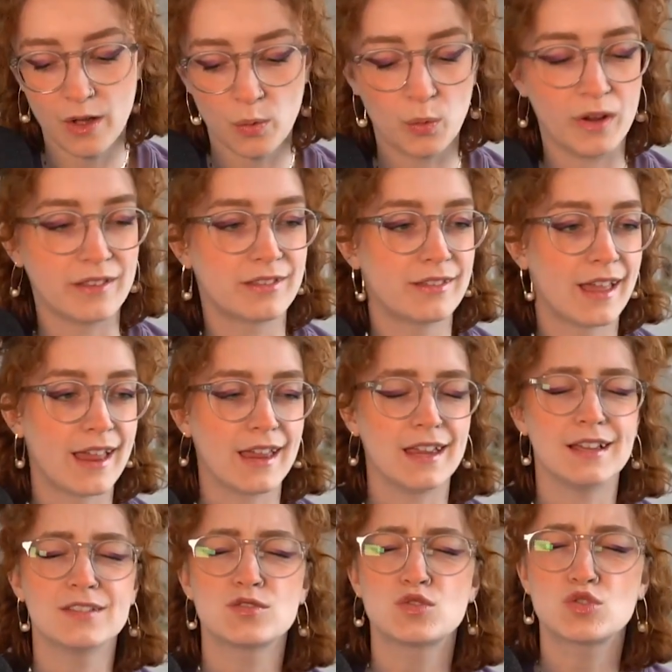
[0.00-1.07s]
with
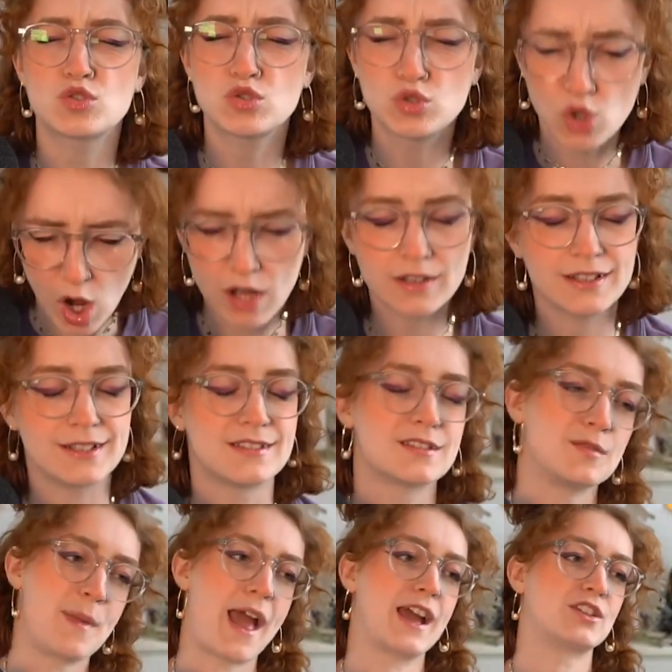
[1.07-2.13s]
a solid
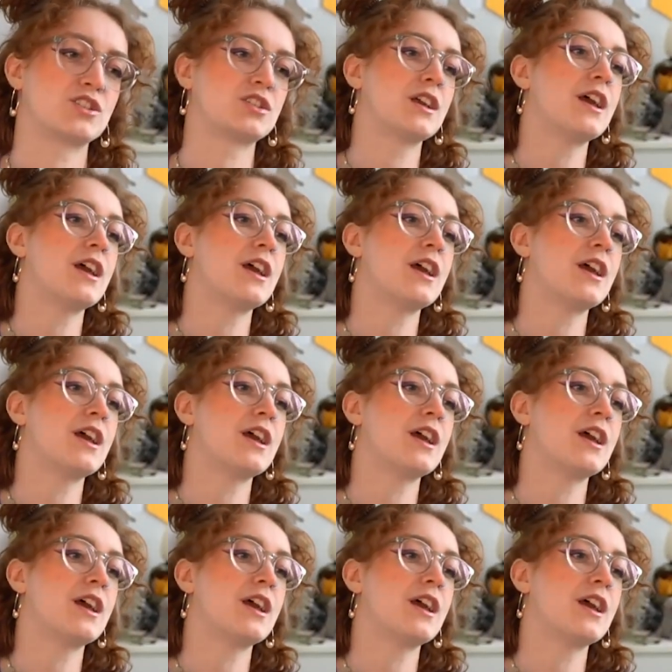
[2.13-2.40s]
smash.